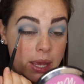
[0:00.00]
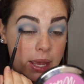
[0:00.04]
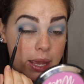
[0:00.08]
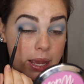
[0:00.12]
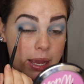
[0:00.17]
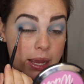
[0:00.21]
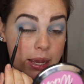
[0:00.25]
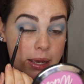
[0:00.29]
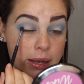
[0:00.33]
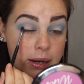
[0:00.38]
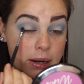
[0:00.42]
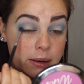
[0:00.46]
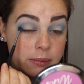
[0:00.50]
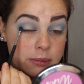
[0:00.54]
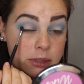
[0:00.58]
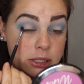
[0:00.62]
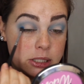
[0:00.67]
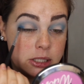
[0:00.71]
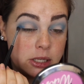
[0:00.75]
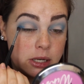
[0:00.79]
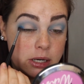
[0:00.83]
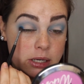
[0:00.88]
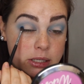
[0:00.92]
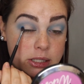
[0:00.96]
And I'm
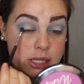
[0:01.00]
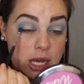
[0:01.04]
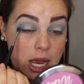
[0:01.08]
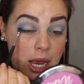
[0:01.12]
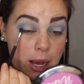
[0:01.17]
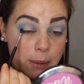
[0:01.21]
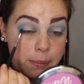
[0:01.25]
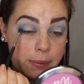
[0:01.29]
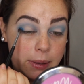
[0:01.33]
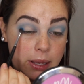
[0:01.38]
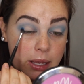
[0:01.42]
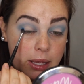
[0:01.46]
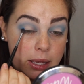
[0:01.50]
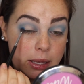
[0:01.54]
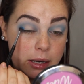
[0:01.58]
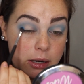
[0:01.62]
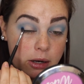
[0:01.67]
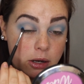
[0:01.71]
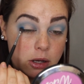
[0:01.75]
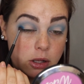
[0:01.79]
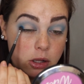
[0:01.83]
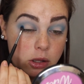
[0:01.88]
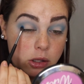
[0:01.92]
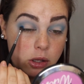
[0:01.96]
just going to tap it in
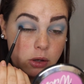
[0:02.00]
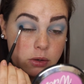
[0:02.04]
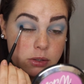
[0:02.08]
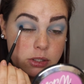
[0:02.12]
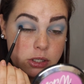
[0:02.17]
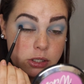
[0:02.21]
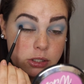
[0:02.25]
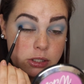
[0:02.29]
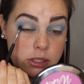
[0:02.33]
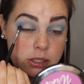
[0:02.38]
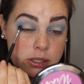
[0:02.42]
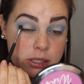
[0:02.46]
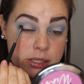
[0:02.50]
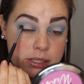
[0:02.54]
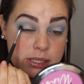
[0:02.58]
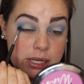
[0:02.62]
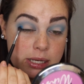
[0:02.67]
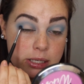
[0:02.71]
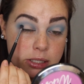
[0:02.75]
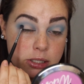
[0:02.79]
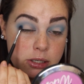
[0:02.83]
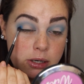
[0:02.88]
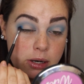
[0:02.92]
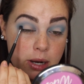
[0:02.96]
closer to the
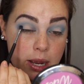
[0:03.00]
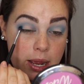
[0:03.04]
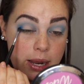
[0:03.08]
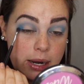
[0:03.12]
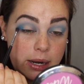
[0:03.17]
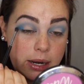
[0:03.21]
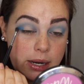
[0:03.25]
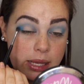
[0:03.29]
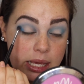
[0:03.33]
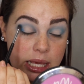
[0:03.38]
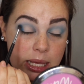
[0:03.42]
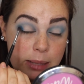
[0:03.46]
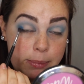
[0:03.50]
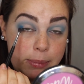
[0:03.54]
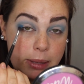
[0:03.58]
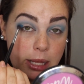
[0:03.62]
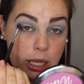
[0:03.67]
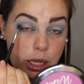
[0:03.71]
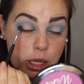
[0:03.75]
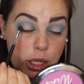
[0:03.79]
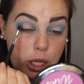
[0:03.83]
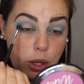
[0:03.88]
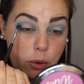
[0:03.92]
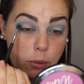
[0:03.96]
center and keep it
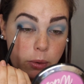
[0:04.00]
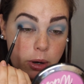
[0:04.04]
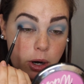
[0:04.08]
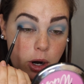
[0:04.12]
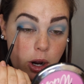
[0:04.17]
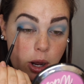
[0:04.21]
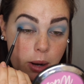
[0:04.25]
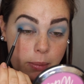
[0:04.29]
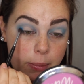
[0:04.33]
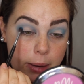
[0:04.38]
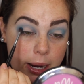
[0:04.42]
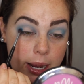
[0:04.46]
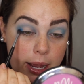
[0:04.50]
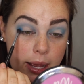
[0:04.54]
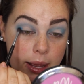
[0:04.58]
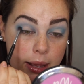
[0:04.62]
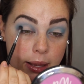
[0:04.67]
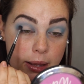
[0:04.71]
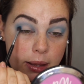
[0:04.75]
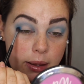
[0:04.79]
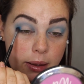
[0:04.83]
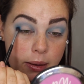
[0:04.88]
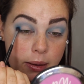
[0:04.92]
lower on my eye.